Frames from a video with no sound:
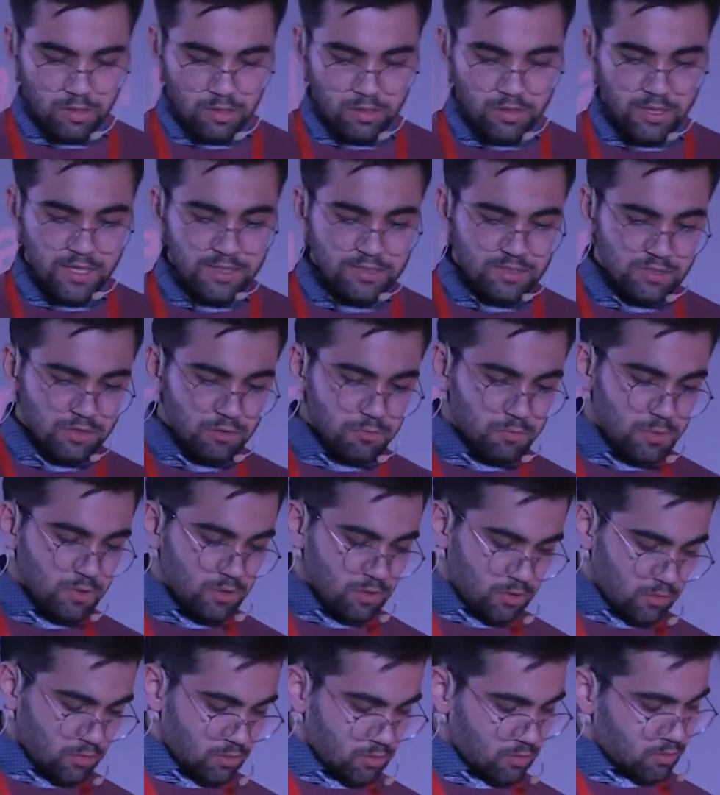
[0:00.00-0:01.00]
It has to
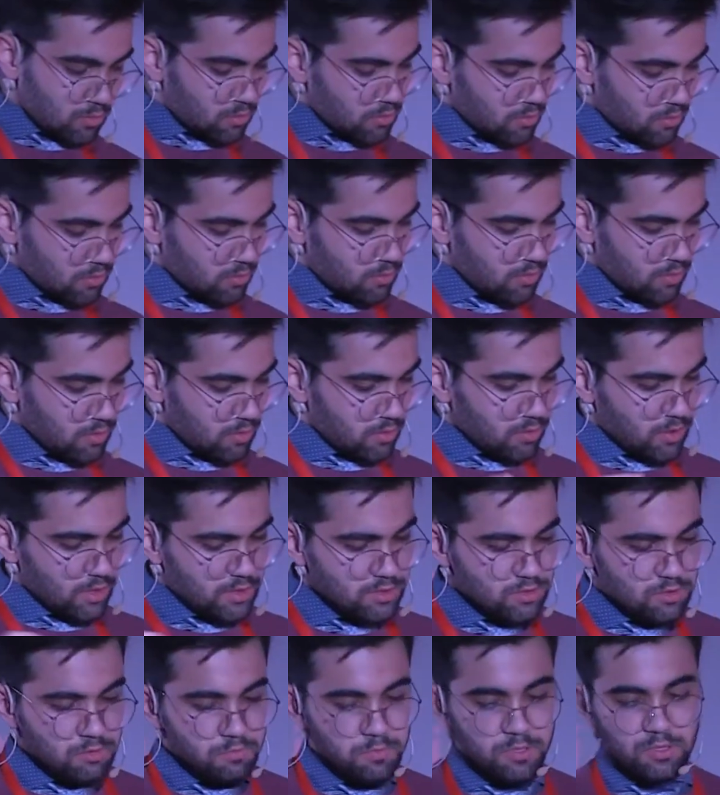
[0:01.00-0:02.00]

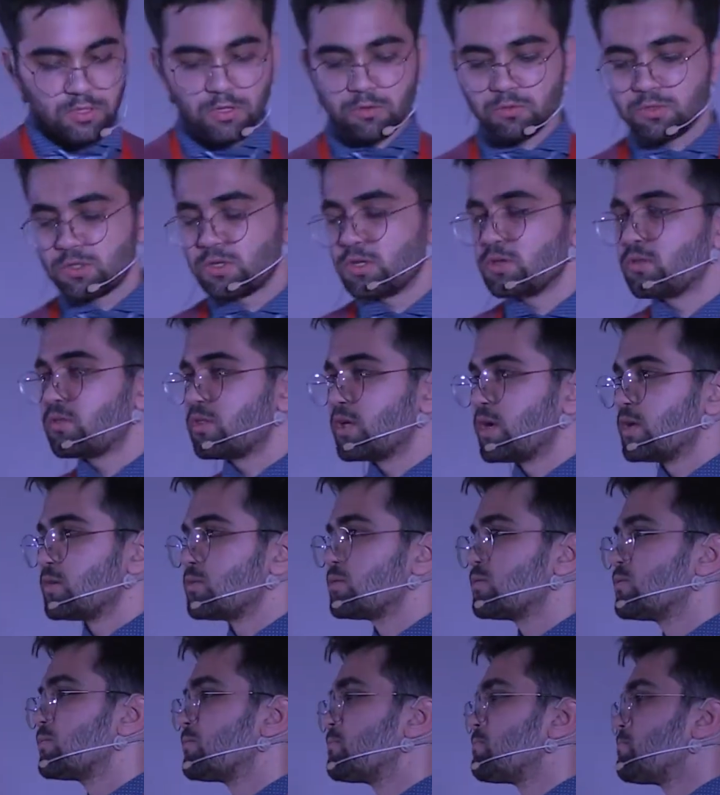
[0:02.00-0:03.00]
be noted
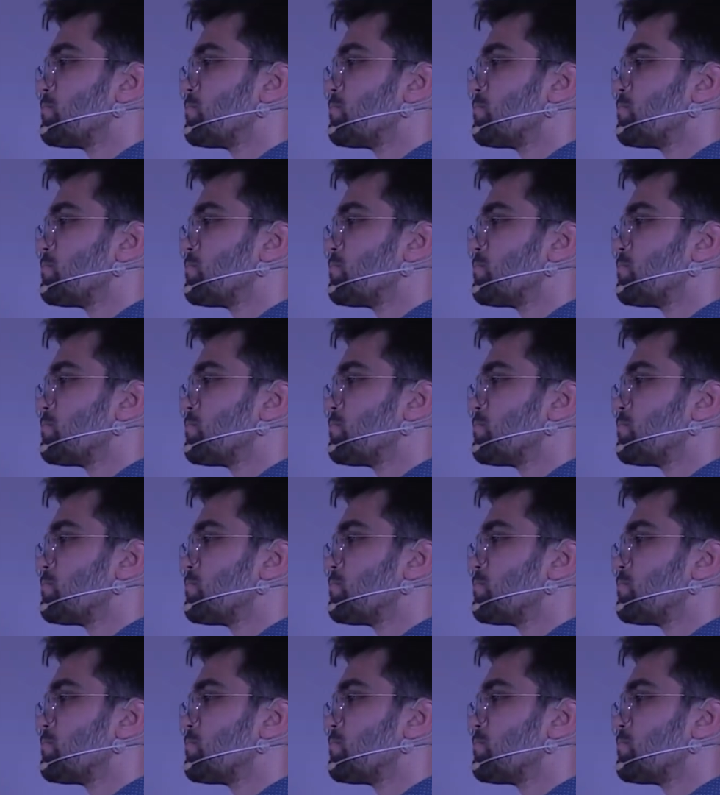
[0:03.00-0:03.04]
that